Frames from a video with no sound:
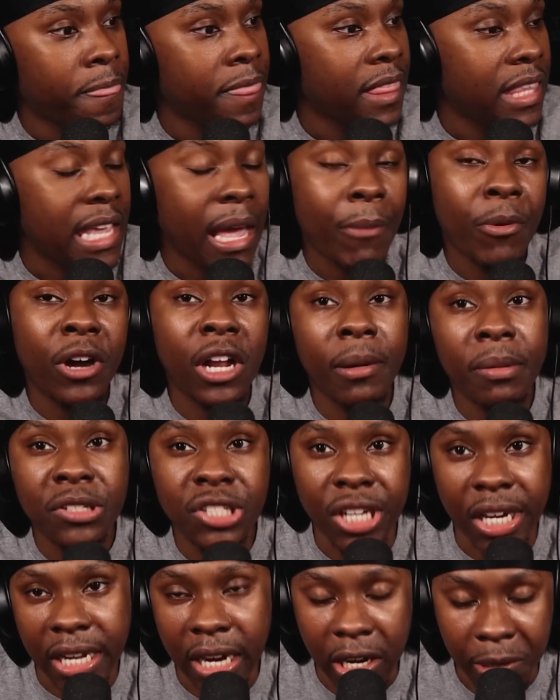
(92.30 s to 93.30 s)
yeah, we're going to be
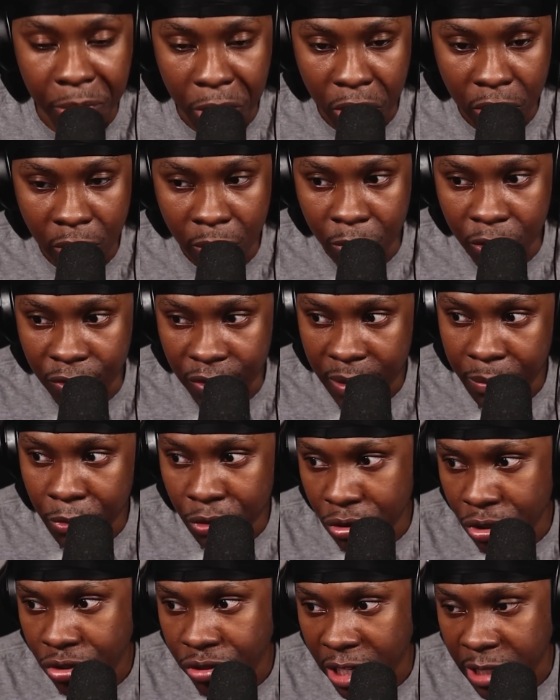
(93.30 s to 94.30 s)
checking out the Pokemon movie,
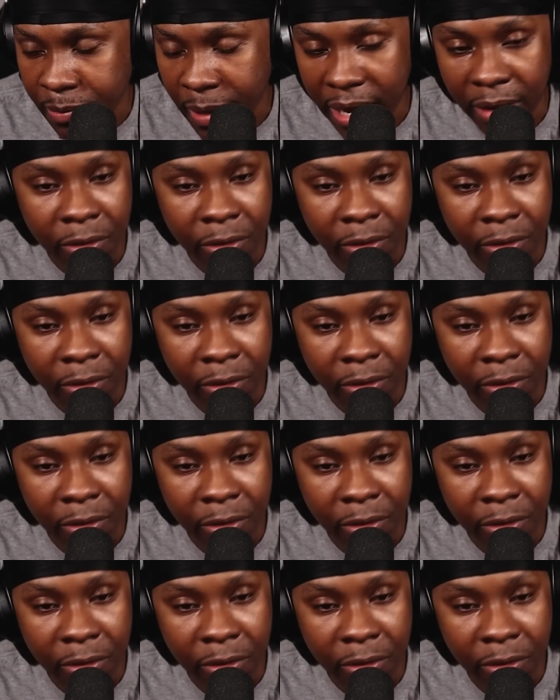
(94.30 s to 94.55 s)
Mewtwo Strikes Back.